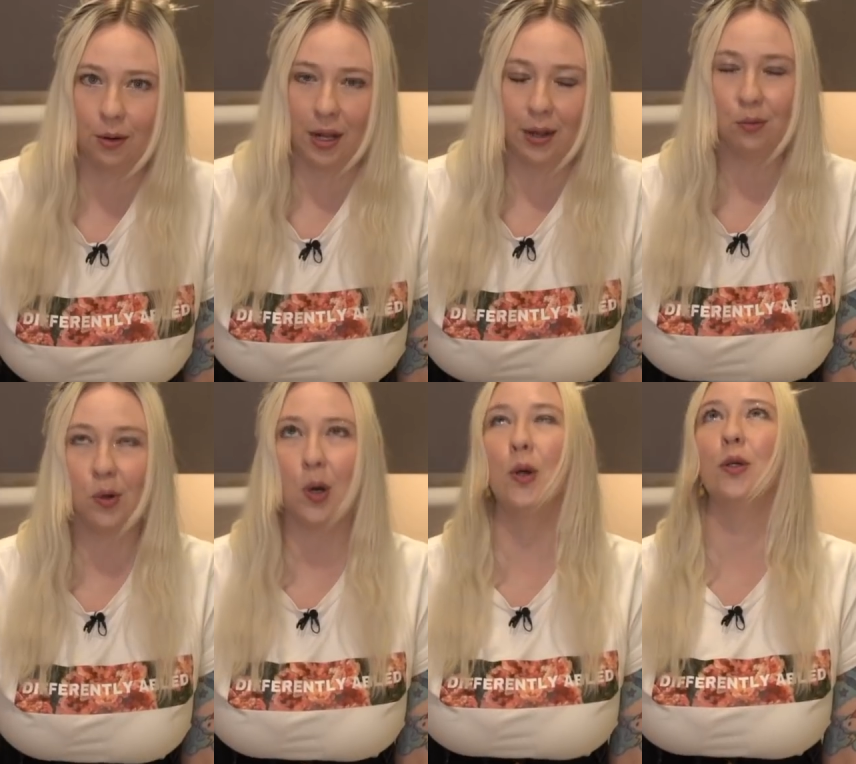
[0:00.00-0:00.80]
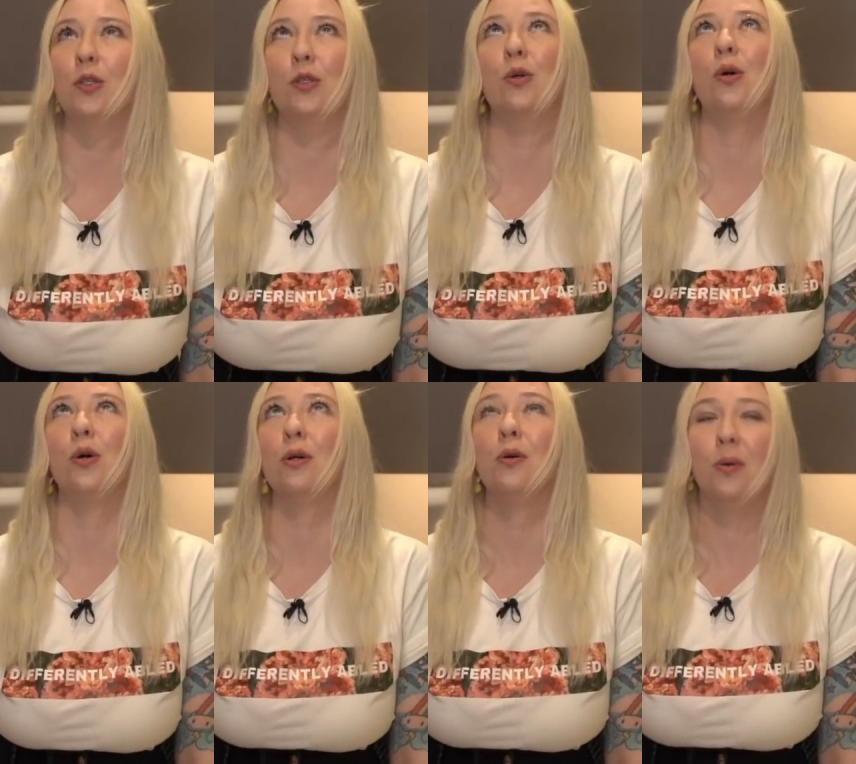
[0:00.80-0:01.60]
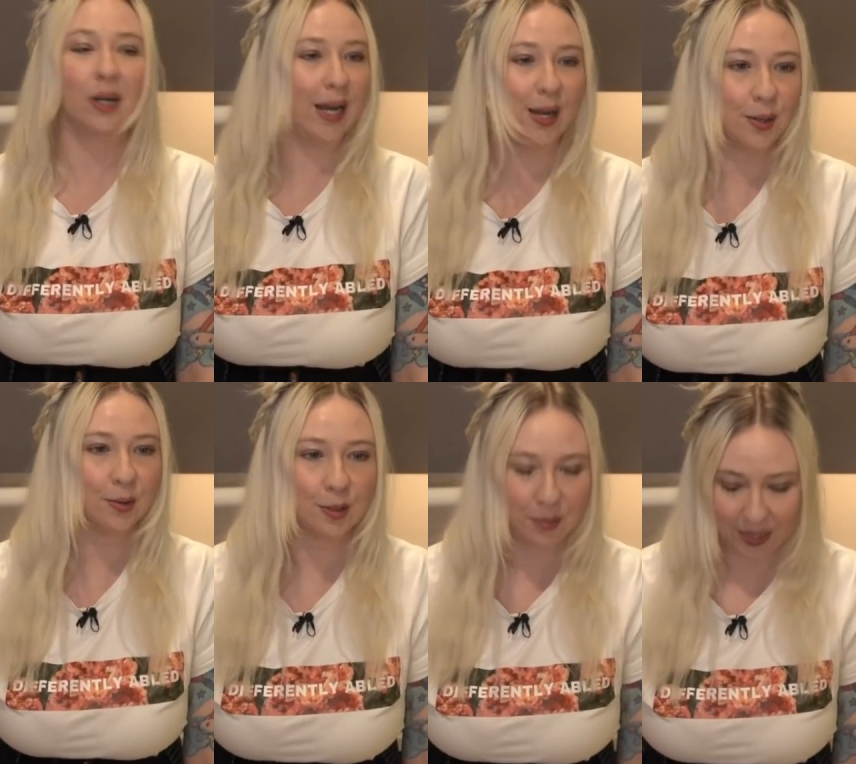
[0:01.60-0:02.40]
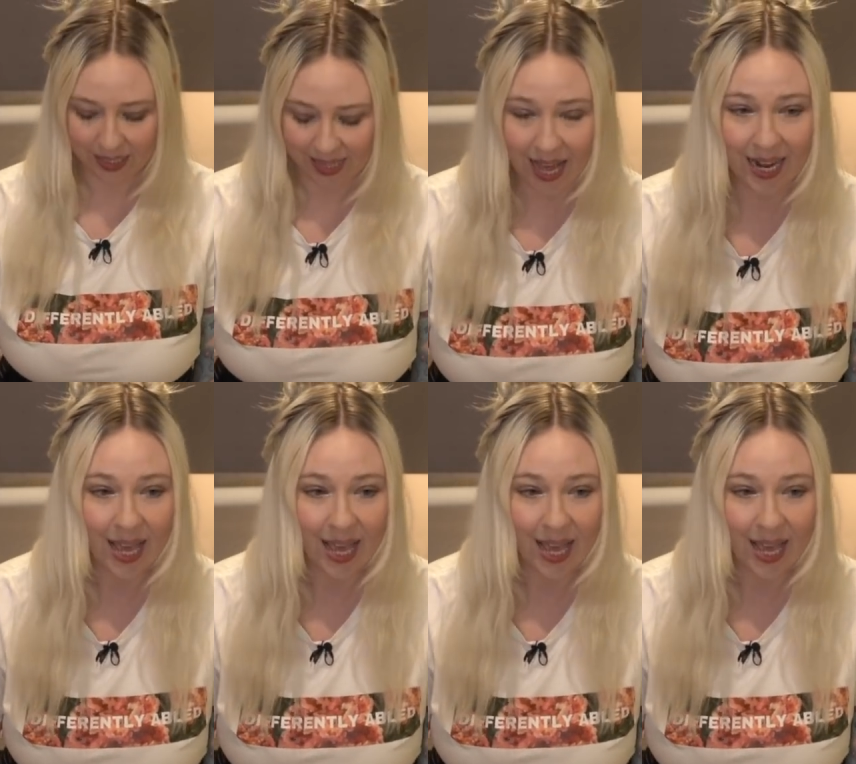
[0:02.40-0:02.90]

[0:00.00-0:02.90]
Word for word: or like Rogskog or I don't know, something like that.